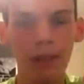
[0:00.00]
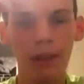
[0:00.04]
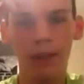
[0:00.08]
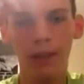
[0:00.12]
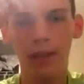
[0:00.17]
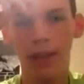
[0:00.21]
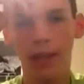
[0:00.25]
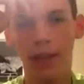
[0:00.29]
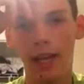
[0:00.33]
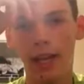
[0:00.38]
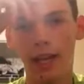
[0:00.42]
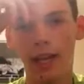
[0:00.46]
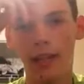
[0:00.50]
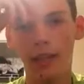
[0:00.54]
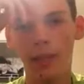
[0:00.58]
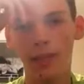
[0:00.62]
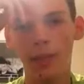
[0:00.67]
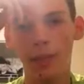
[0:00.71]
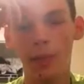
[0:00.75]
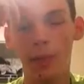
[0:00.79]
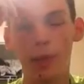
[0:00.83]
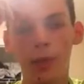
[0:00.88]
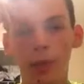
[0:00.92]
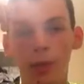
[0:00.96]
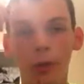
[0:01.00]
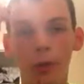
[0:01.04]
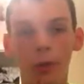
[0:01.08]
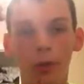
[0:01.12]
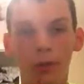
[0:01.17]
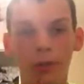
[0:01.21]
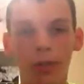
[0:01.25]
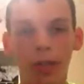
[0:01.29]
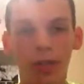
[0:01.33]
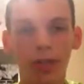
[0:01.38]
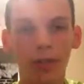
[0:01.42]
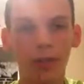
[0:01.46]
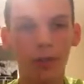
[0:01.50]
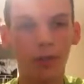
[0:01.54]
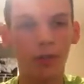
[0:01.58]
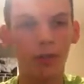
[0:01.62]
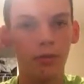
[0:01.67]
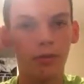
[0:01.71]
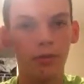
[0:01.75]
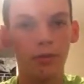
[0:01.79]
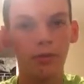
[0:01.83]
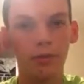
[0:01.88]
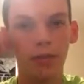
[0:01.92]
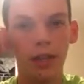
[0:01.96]
it had a spring-loaded handle.
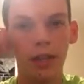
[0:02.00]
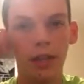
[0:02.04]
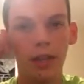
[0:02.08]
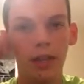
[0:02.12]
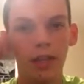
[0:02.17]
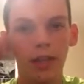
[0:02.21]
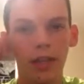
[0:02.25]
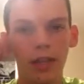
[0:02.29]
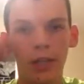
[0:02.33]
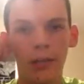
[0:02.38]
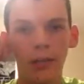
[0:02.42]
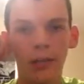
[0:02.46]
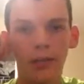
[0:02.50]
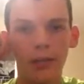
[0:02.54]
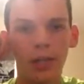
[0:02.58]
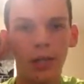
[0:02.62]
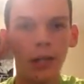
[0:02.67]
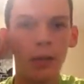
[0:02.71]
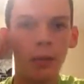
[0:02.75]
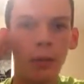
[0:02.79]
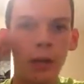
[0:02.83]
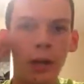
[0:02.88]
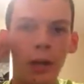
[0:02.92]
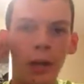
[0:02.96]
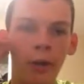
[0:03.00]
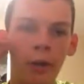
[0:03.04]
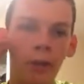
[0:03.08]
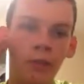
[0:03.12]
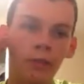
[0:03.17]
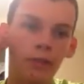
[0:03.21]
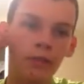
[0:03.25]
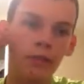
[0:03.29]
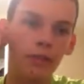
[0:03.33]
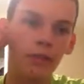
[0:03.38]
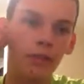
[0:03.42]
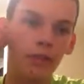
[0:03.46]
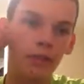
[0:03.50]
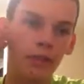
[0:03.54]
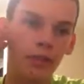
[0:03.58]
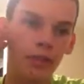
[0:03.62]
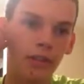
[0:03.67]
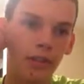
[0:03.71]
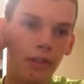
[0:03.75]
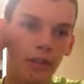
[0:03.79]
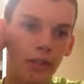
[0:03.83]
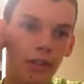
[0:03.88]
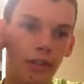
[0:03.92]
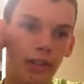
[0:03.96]
And I was like, wow,
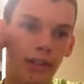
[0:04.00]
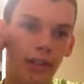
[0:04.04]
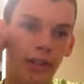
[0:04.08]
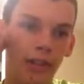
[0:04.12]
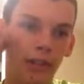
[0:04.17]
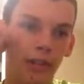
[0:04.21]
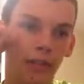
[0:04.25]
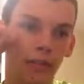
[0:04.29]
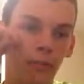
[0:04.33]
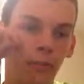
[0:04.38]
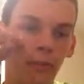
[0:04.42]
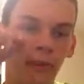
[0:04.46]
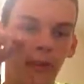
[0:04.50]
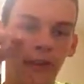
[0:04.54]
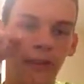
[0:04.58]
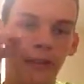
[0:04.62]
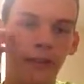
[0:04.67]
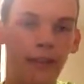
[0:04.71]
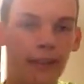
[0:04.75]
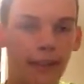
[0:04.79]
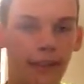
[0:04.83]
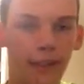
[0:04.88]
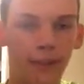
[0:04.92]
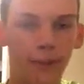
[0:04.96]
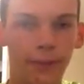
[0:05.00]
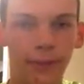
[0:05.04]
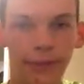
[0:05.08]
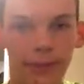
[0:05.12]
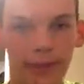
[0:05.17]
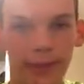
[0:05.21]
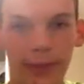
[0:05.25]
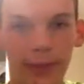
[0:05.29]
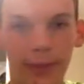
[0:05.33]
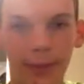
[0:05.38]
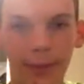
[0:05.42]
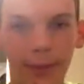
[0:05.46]
why did they get rid of that?